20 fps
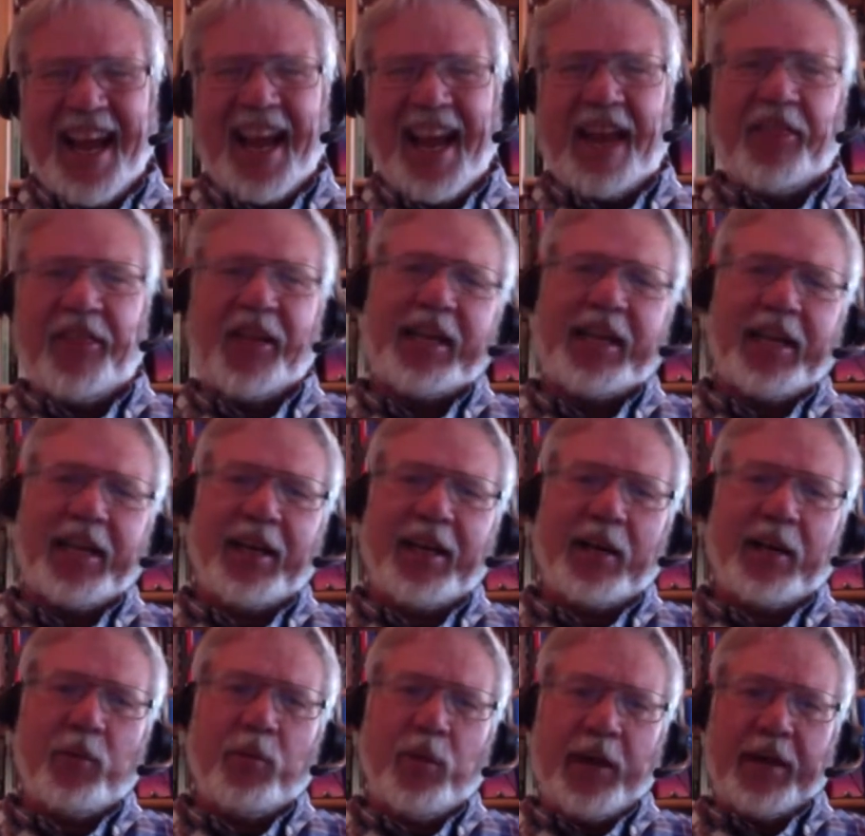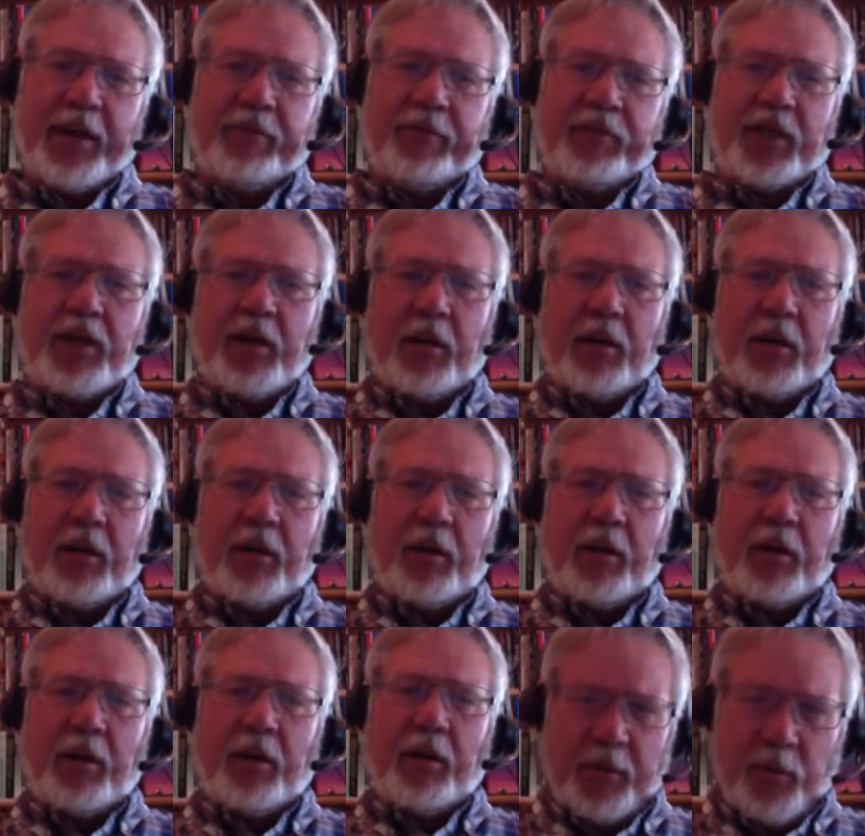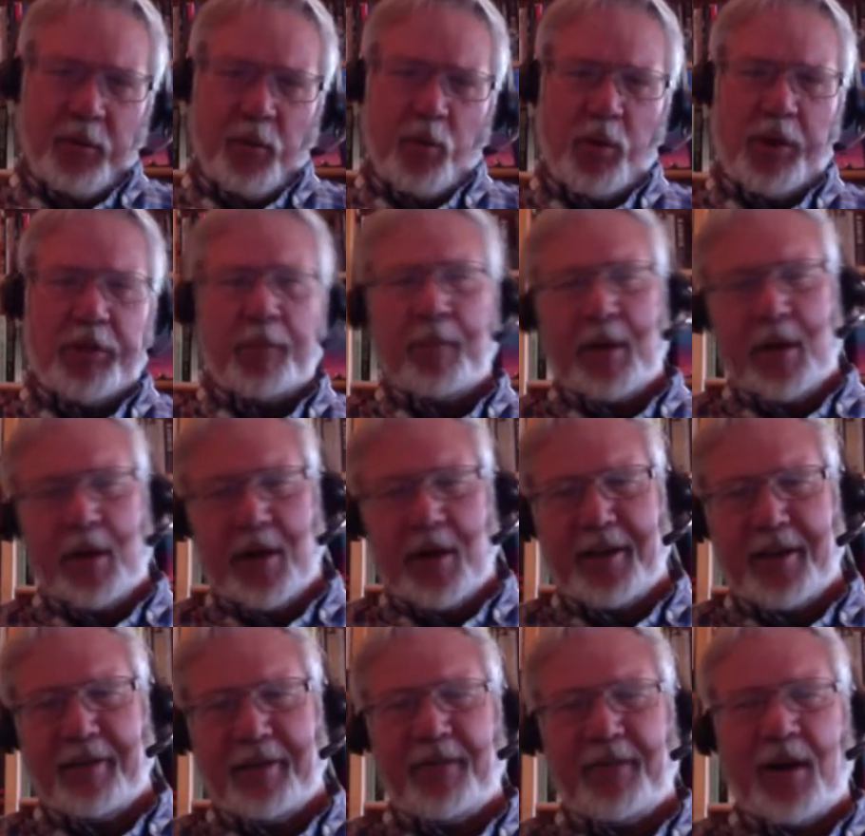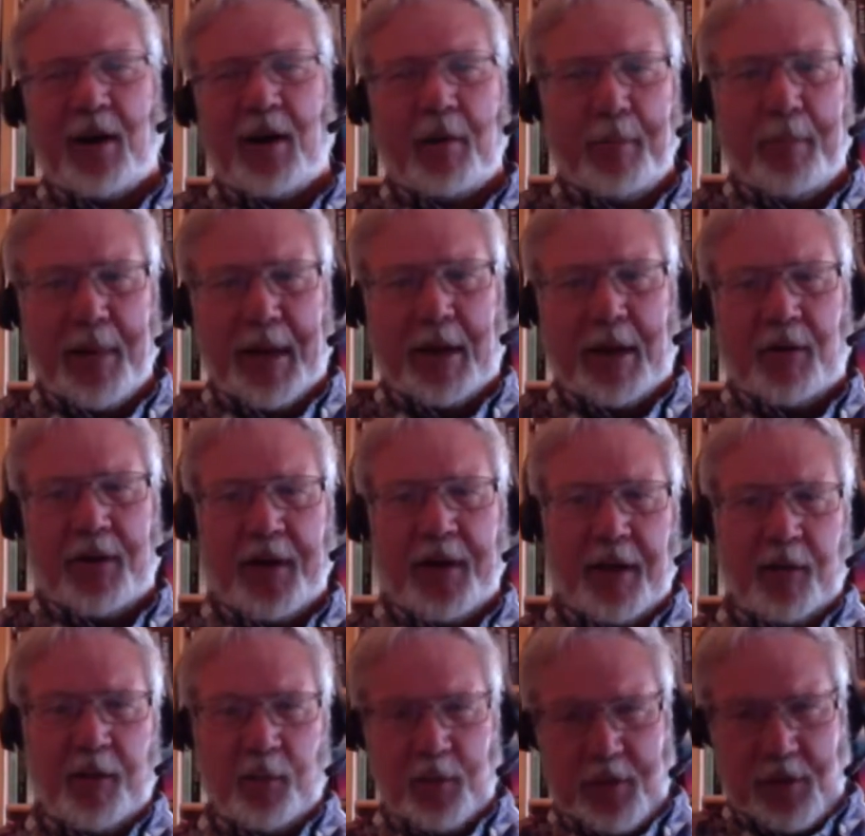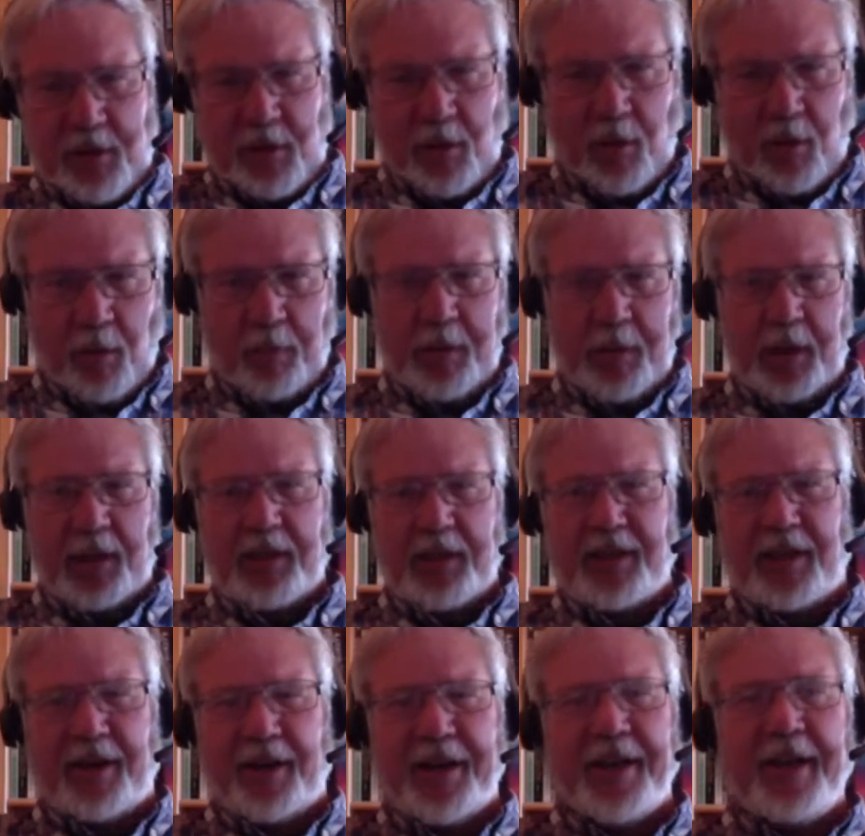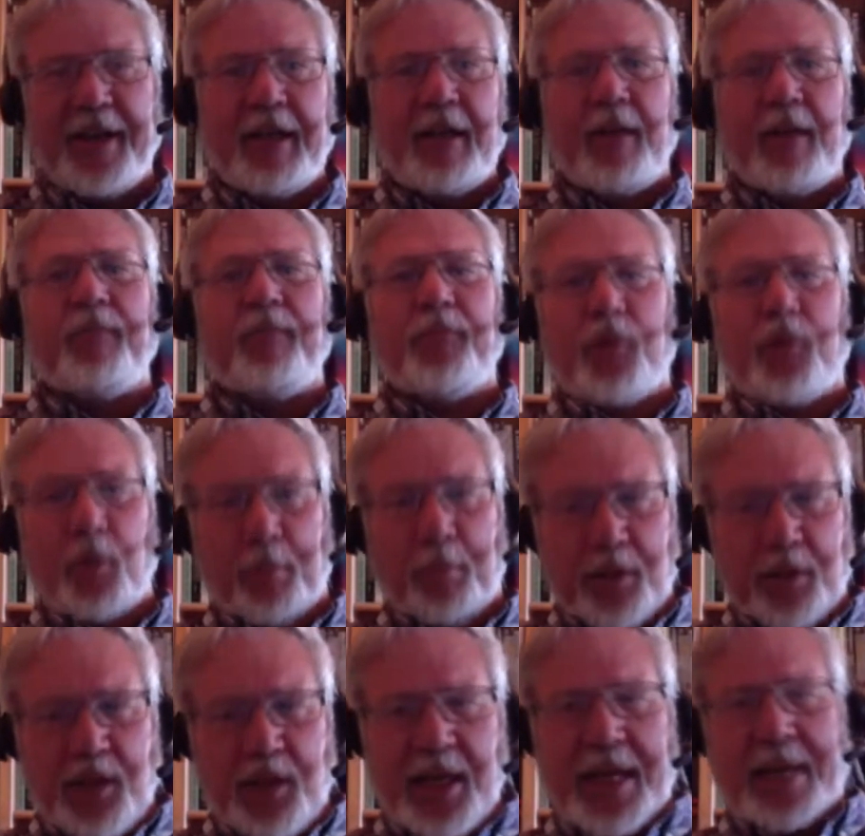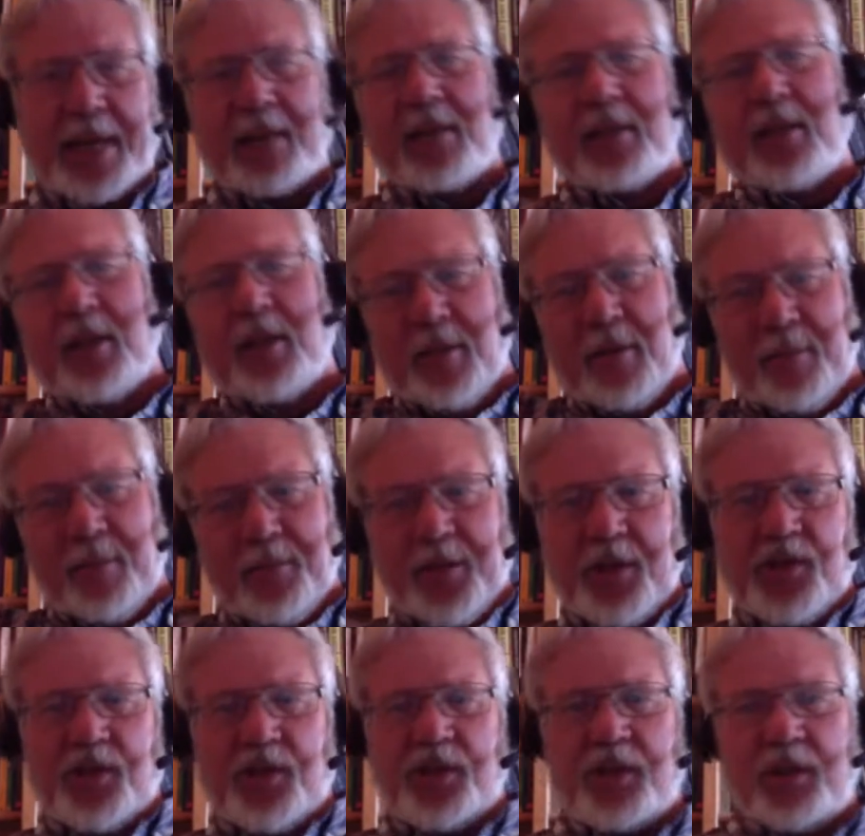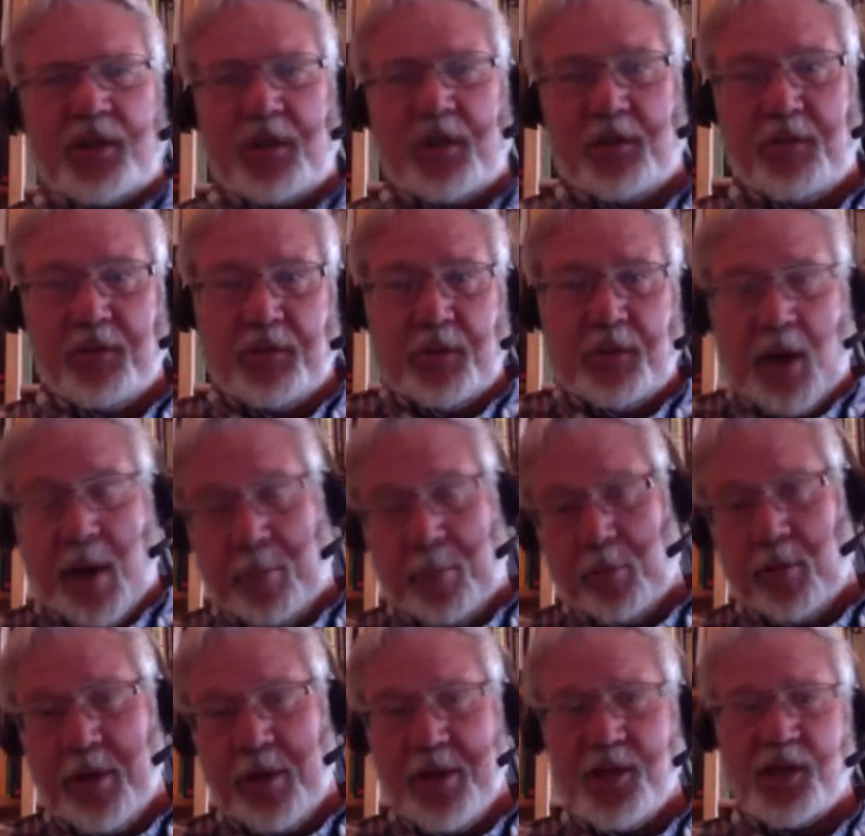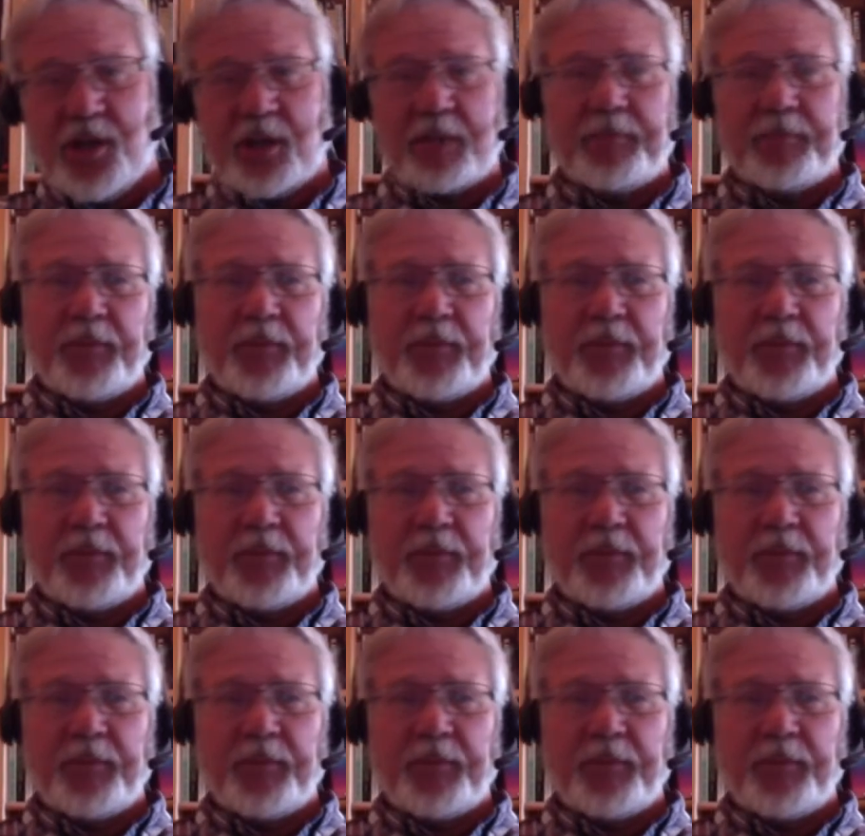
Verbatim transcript: And then Kennedy would have to come in with American firepower, in other words, the whole military, right. to protect this, this operation.